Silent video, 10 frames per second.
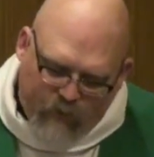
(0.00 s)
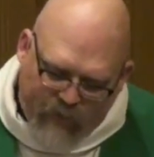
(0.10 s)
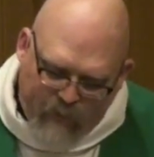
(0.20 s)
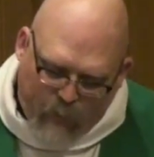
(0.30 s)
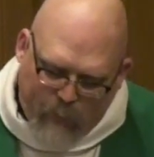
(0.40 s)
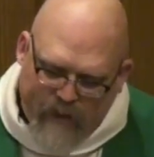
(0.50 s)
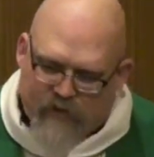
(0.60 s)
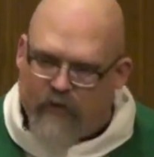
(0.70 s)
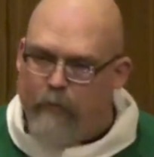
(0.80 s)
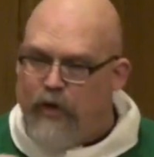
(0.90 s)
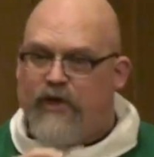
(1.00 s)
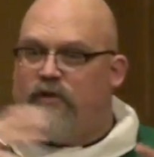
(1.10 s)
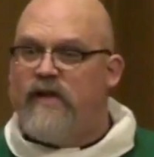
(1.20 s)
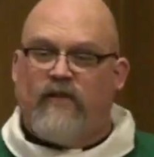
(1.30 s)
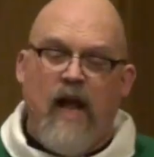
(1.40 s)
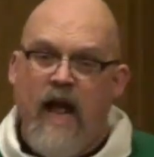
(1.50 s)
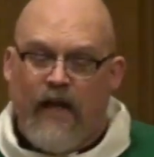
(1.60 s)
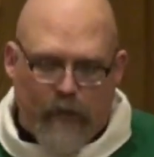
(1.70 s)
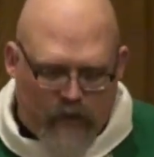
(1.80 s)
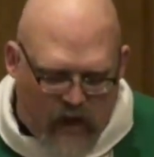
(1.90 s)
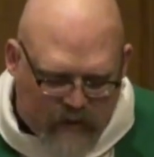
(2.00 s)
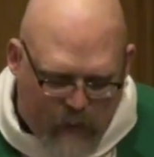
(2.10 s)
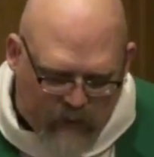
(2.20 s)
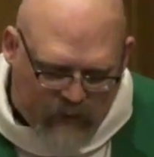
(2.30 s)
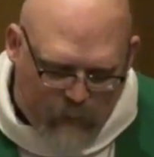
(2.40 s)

who your favorite preacher is, as we talked about